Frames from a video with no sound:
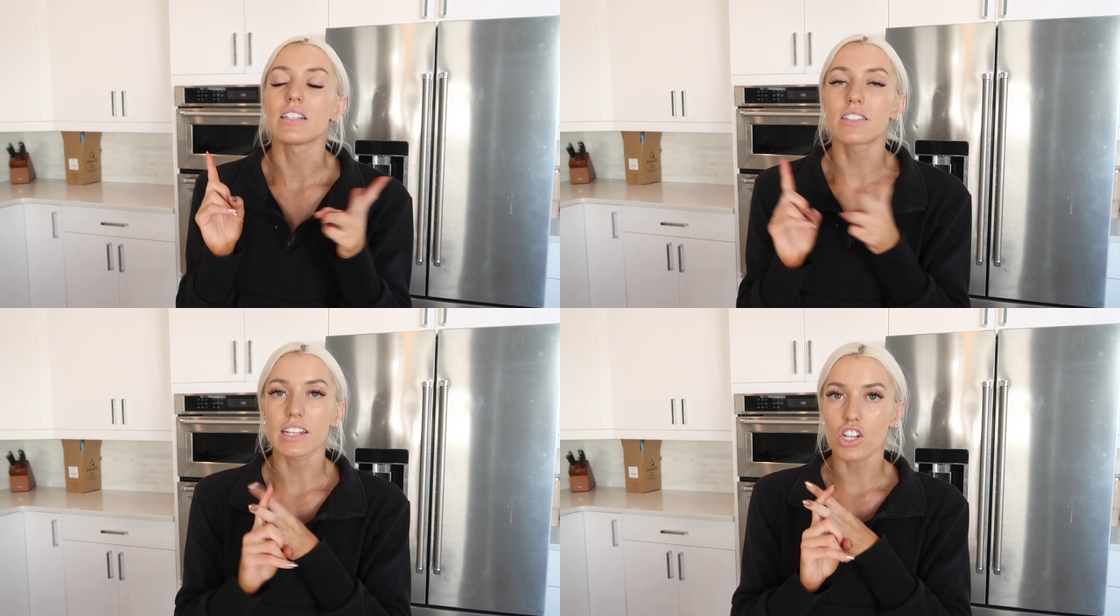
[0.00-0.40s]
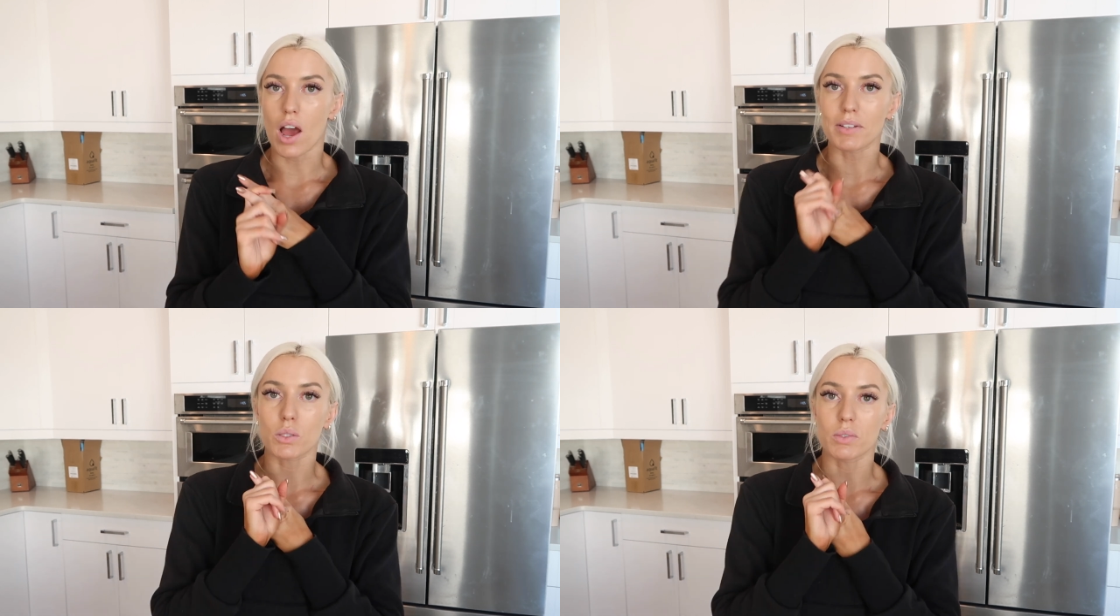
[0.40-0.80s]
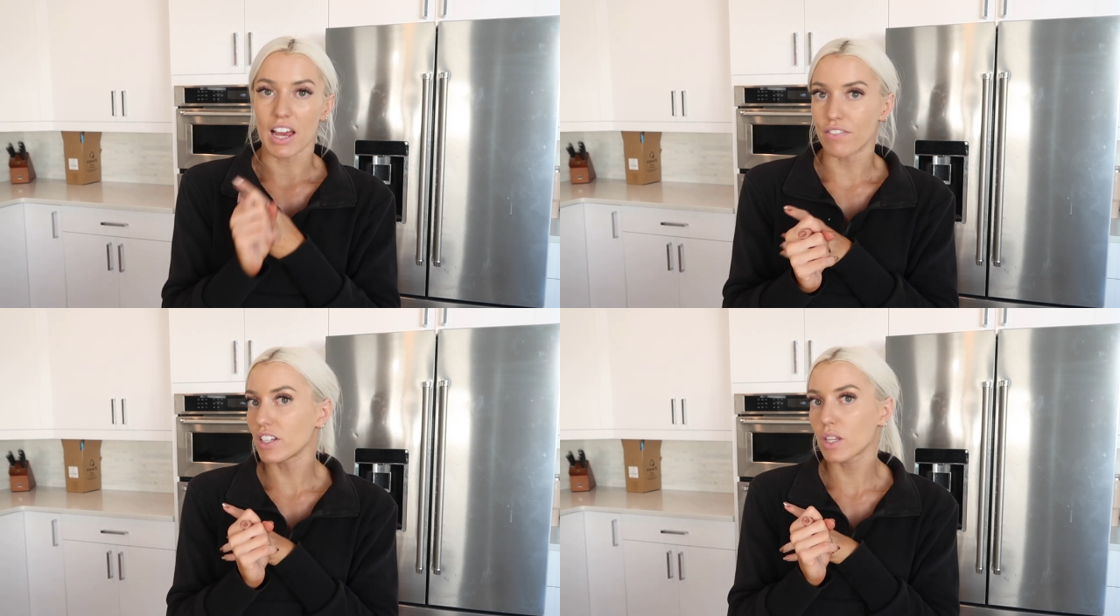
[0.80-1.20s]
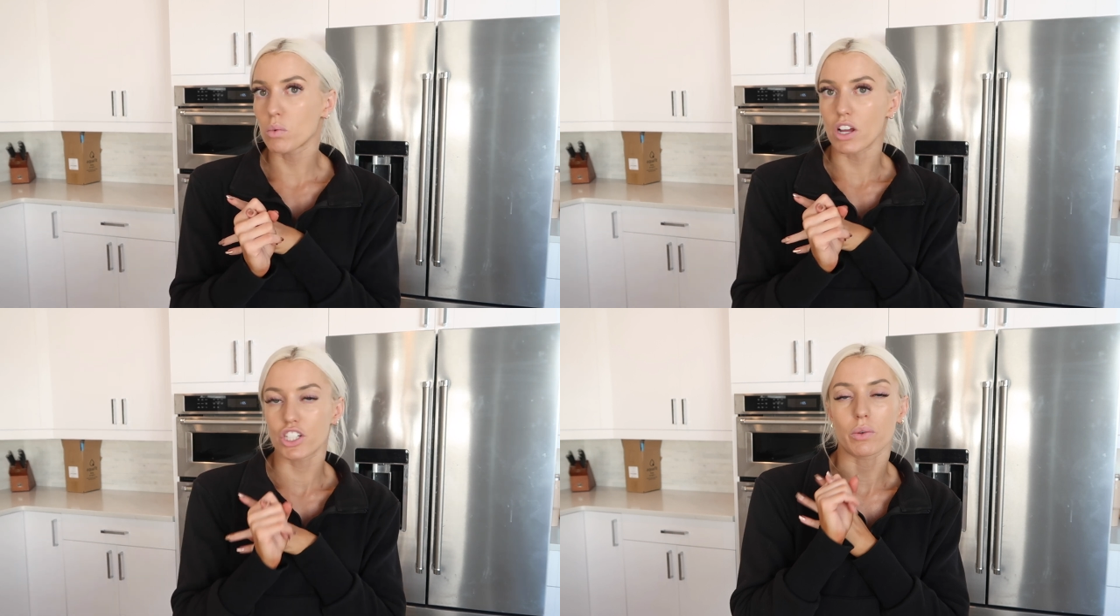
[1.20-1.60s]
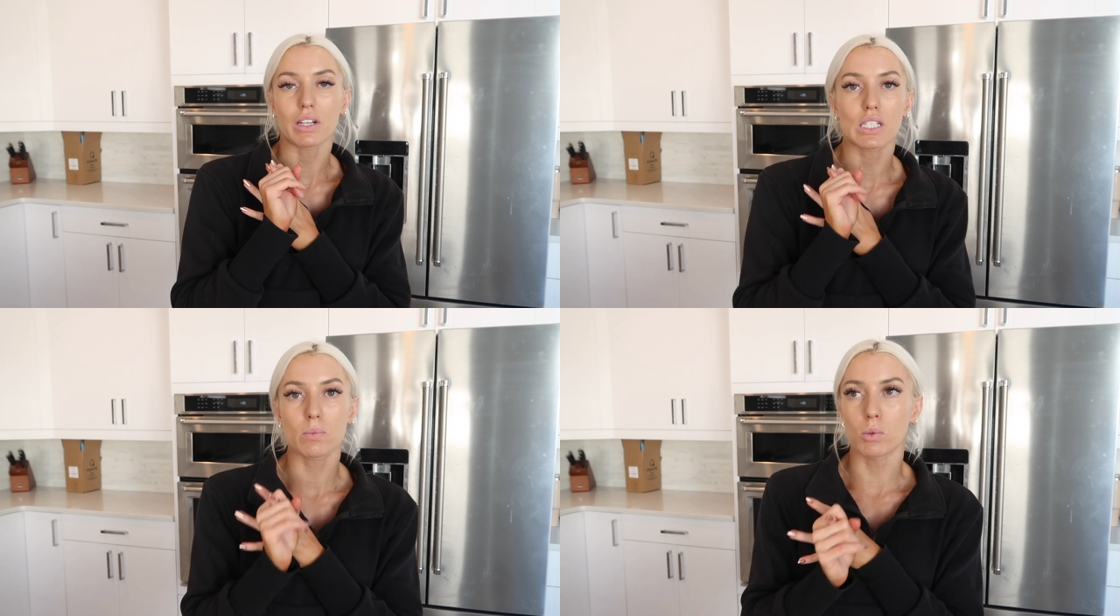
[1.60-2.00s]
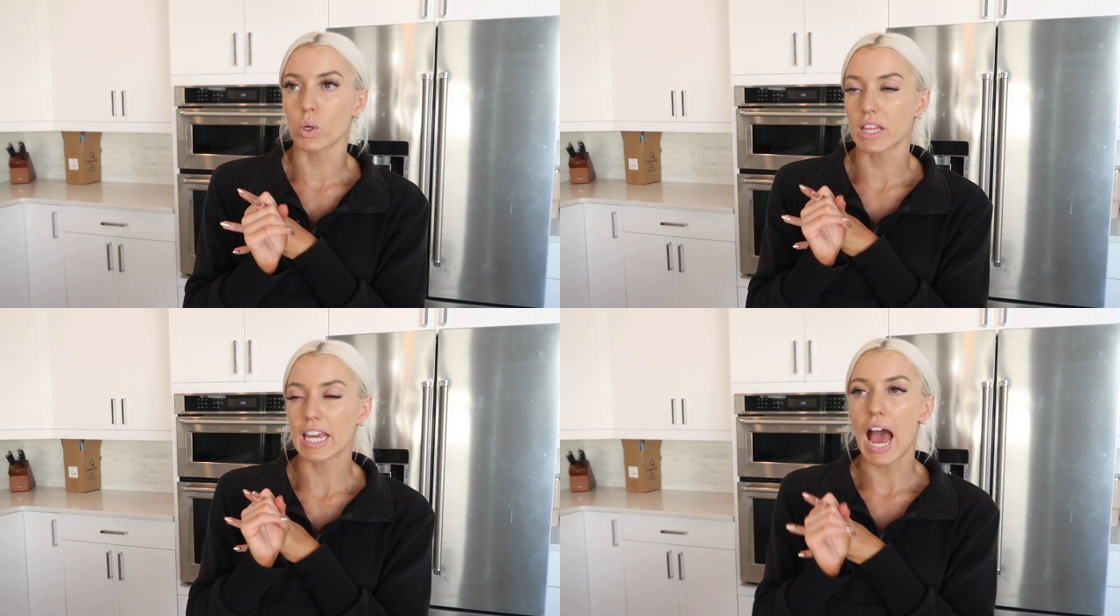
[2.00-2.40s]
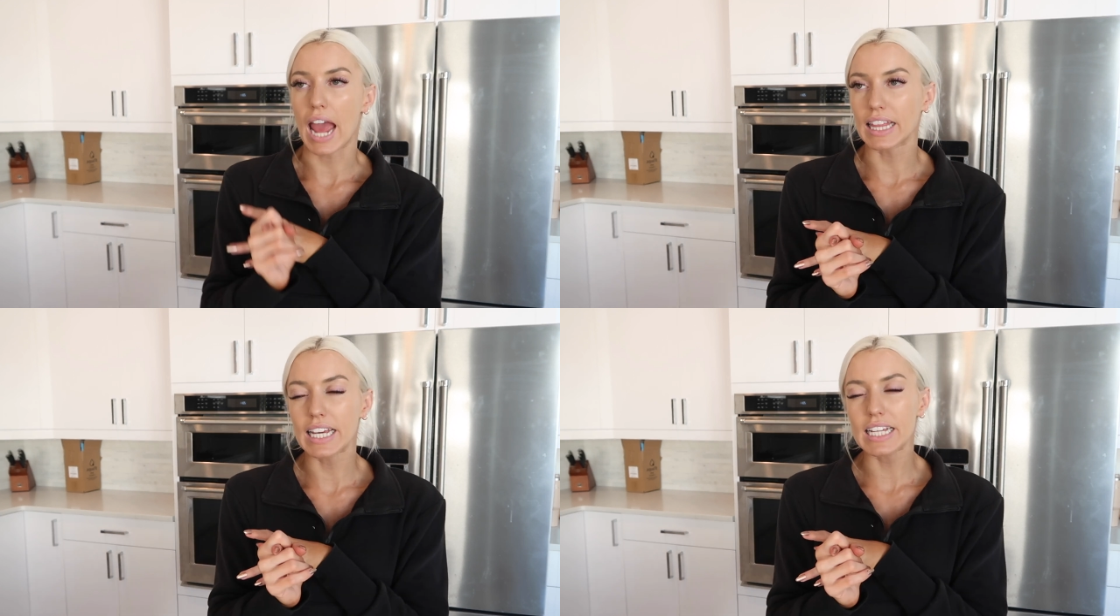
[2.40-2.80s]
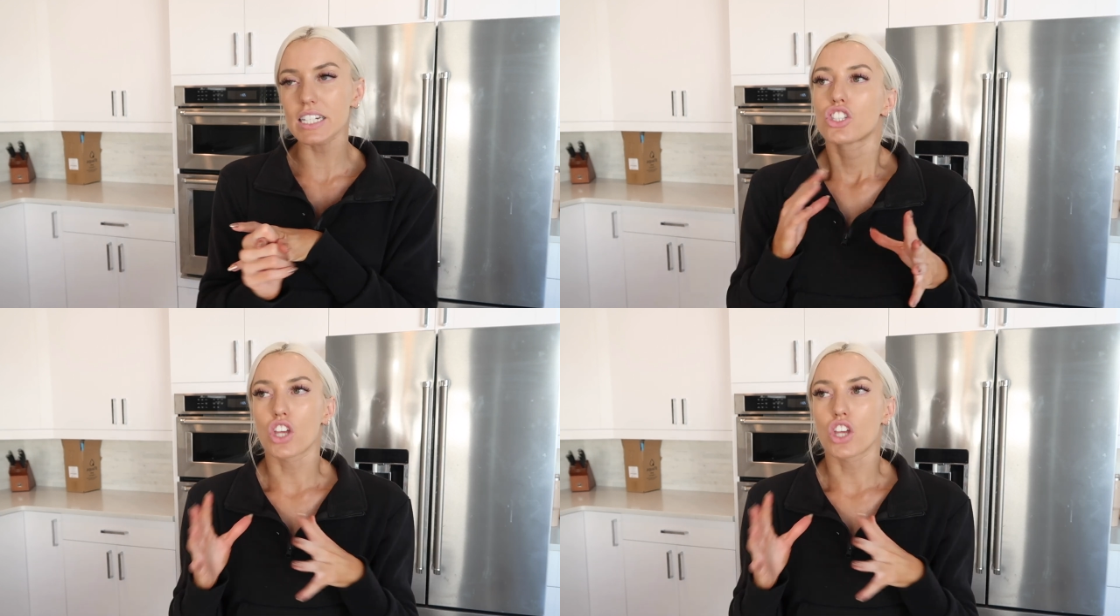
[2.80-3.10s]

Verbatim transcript: In St. Thomas, we definitely want to explore the island.